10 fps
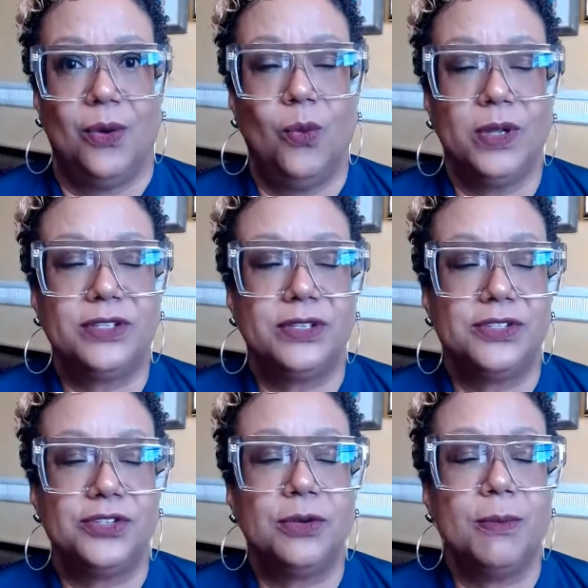What
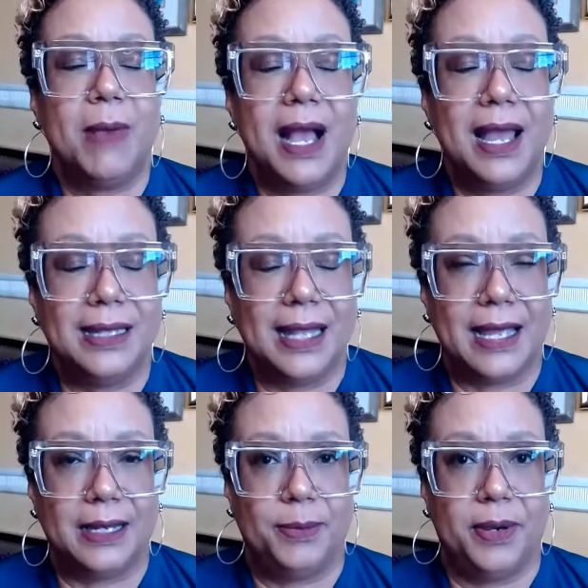does your mind
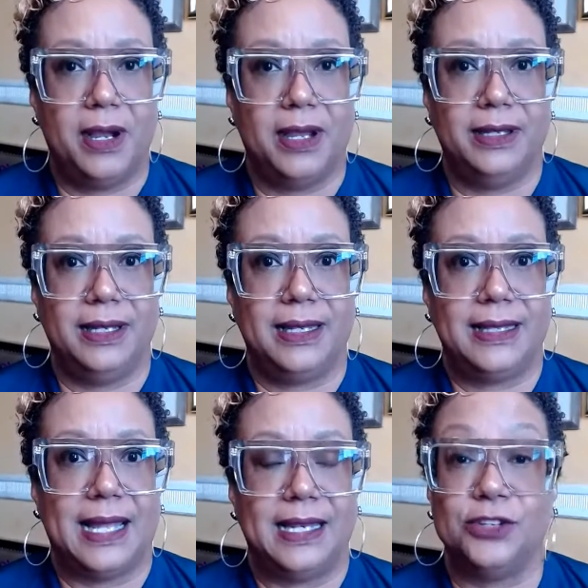light upon
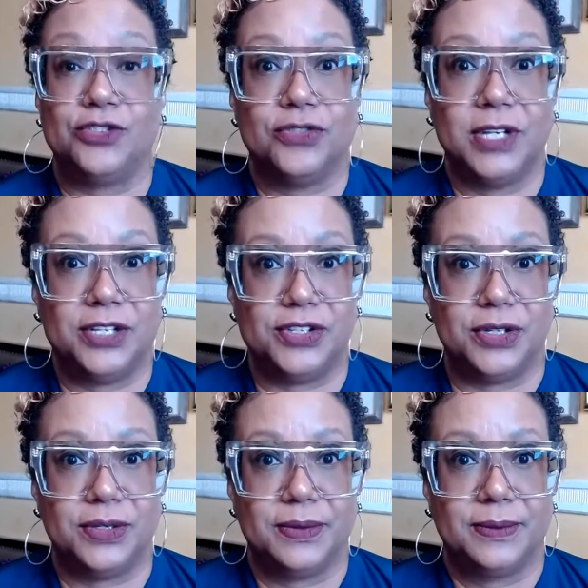that intrigues you?